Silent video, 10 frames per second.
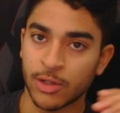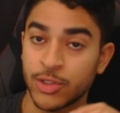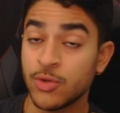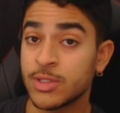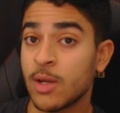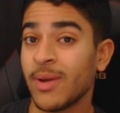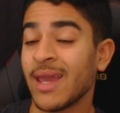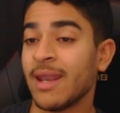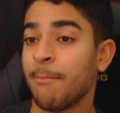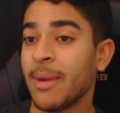Tuesday we
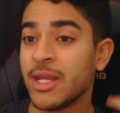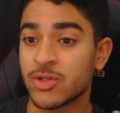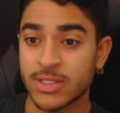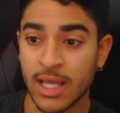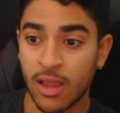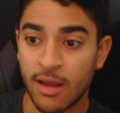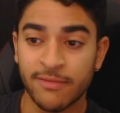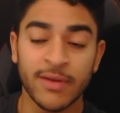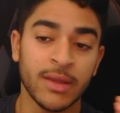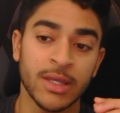had a major sell
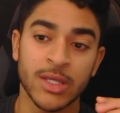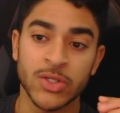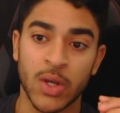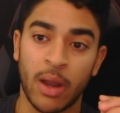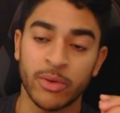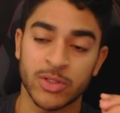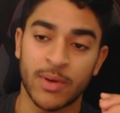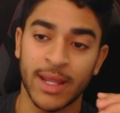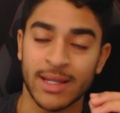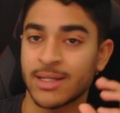off. So I was
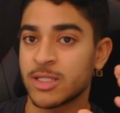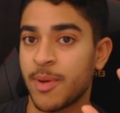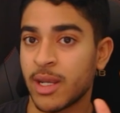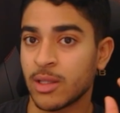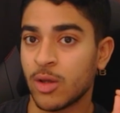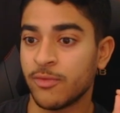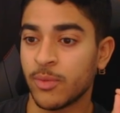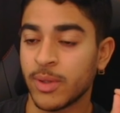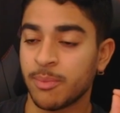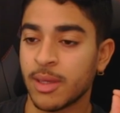already anticipating low of the
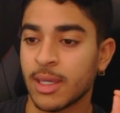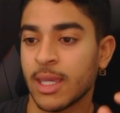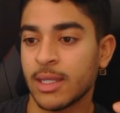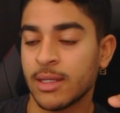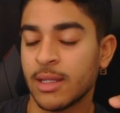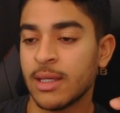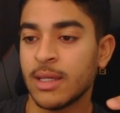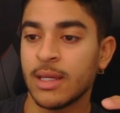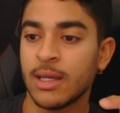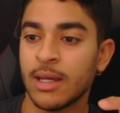week being in.
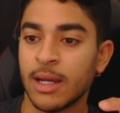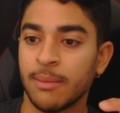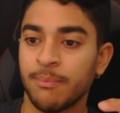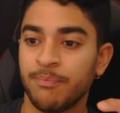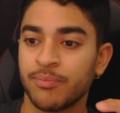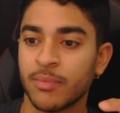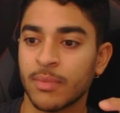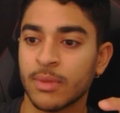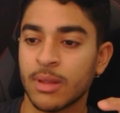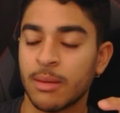
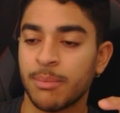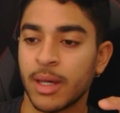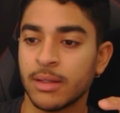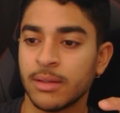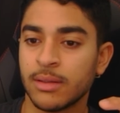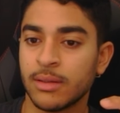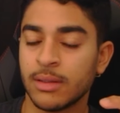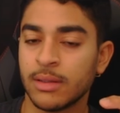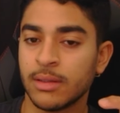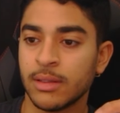But
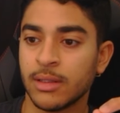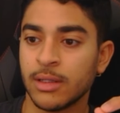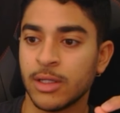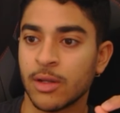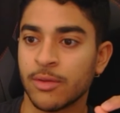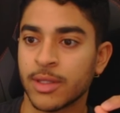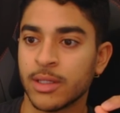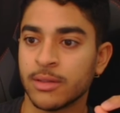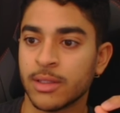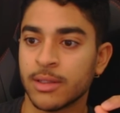
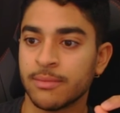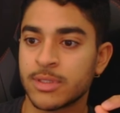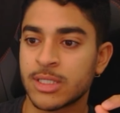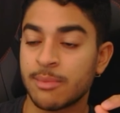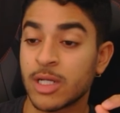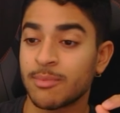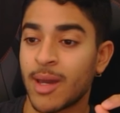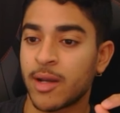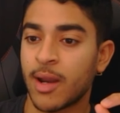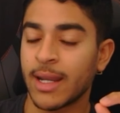the subject
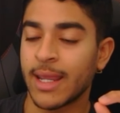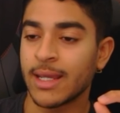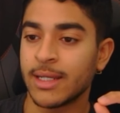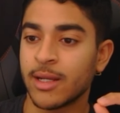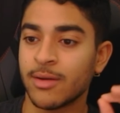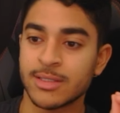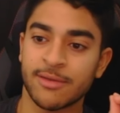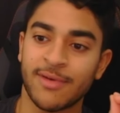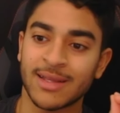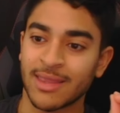matter at hand here is the
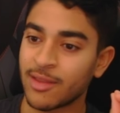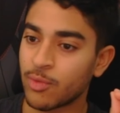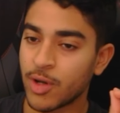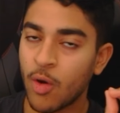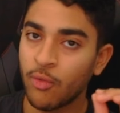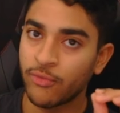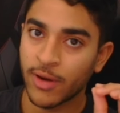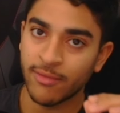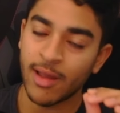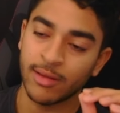fact that there were no
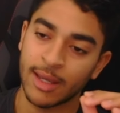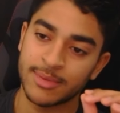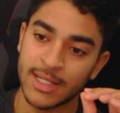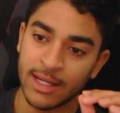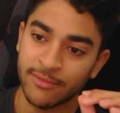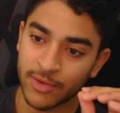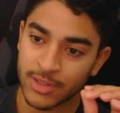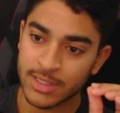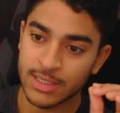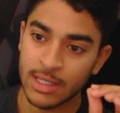fair value gaps to
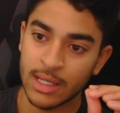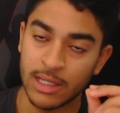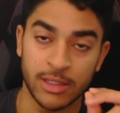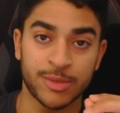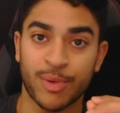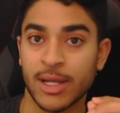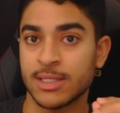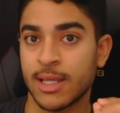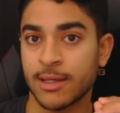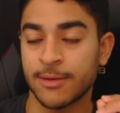inverse in this price
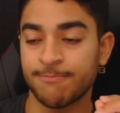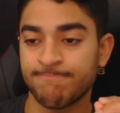leg.